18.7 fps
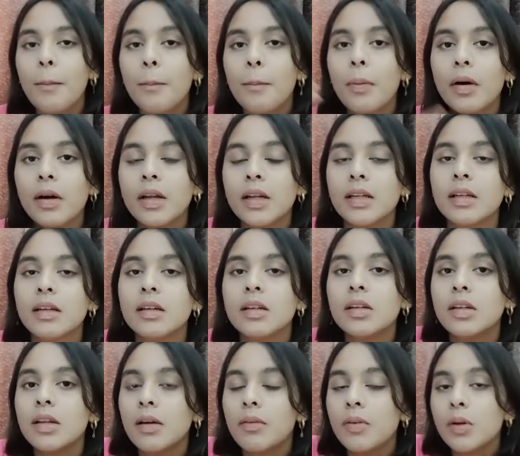But
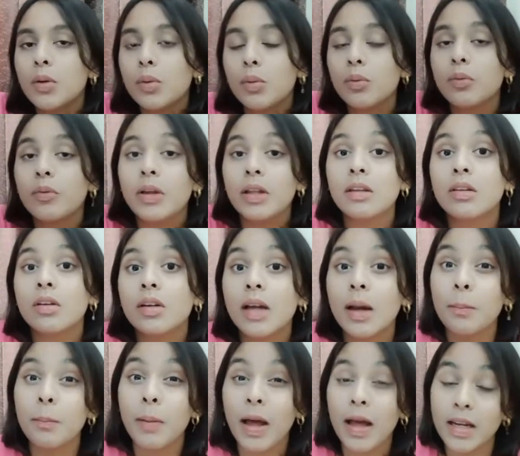definitely don't waste your
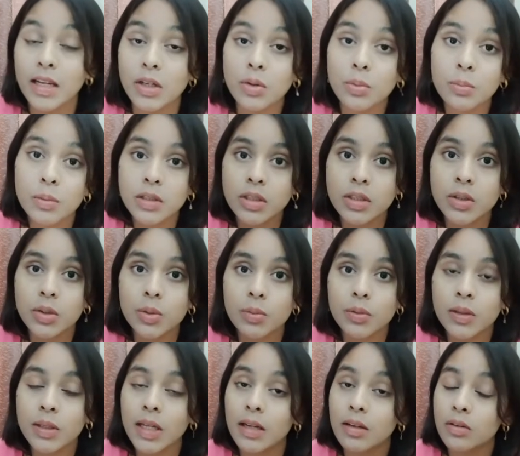time planning too much into
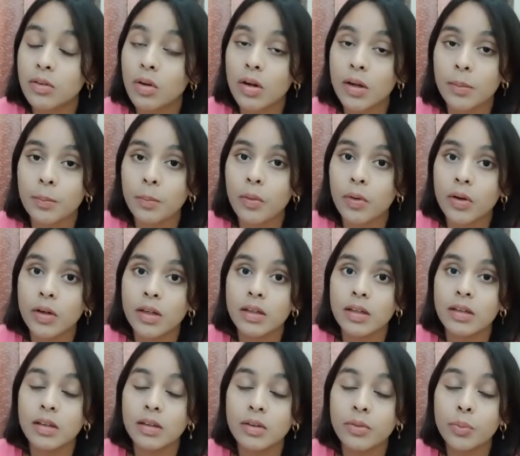it. That's not
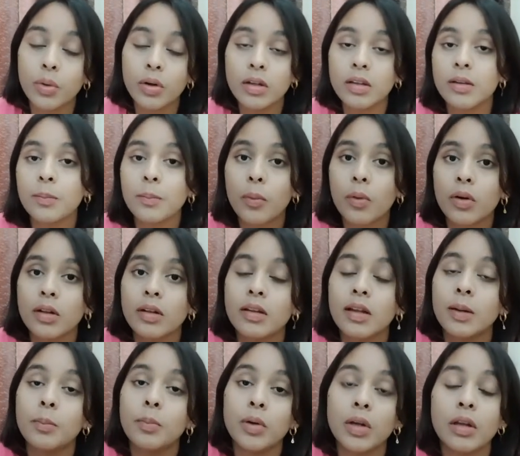important. What is important is
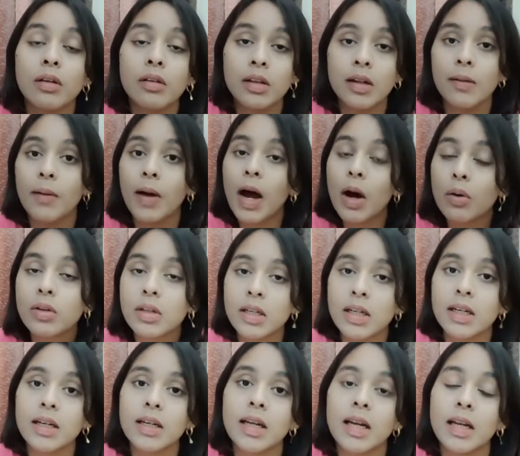that putting yourself out
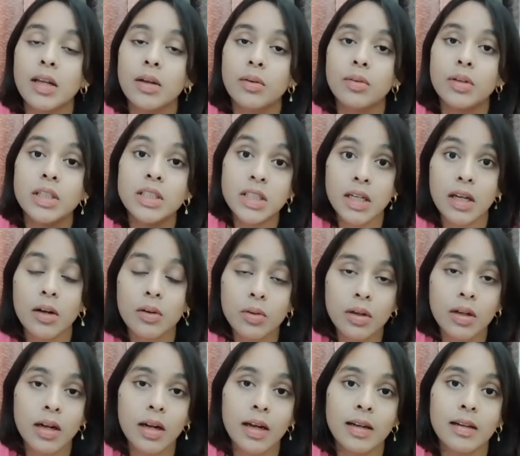there, reaching out to
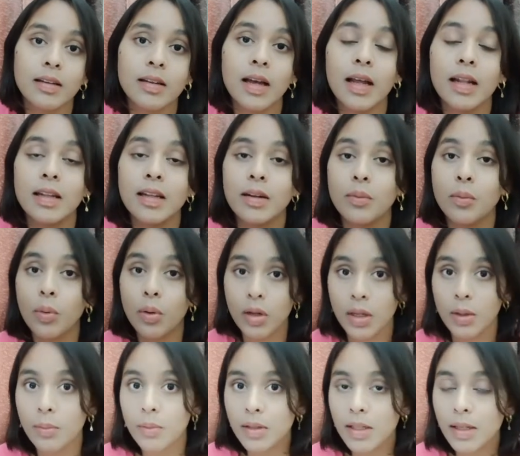clients and then
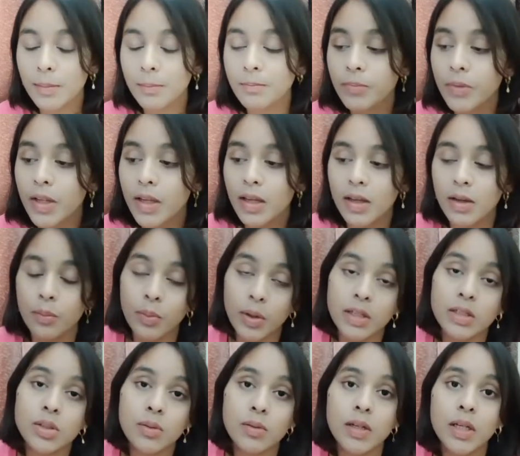working with them.
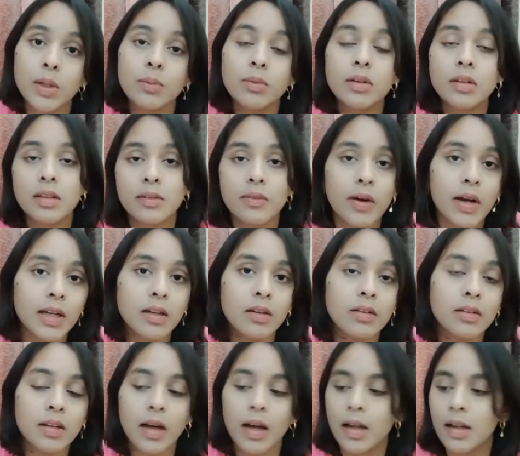Eventually you will find your
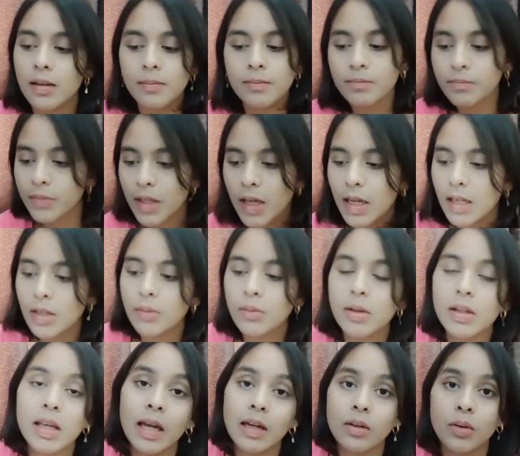style, and you will
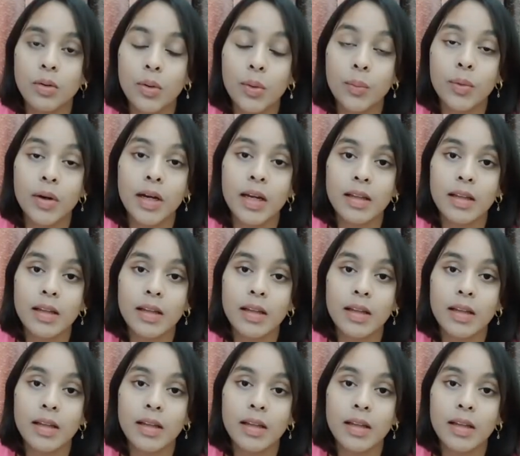get to know where